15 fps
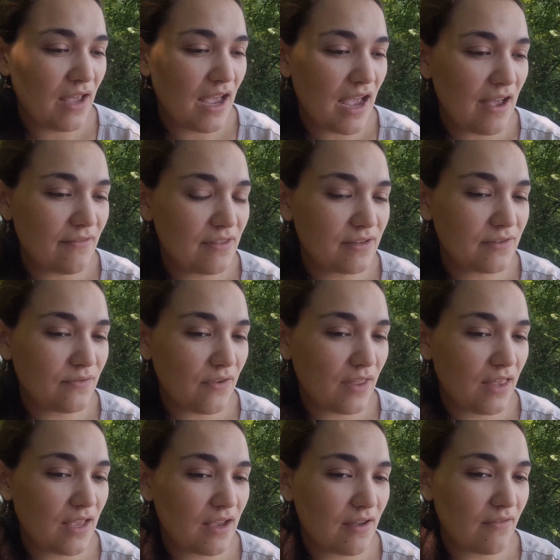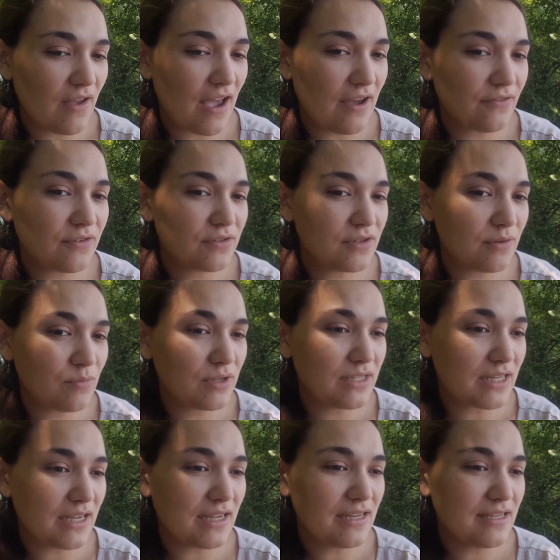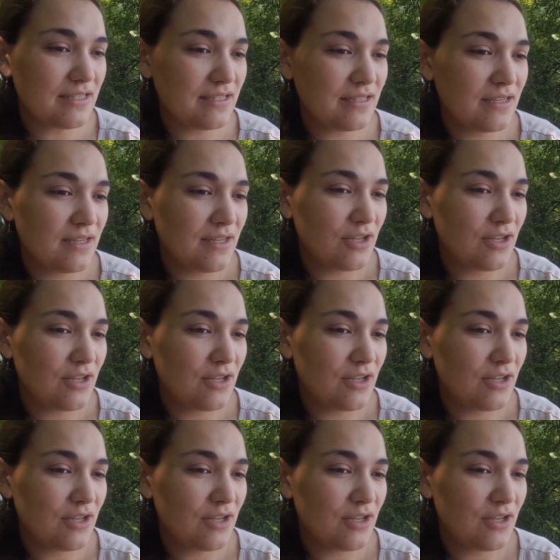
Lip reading: have this feeling of, after someone dies,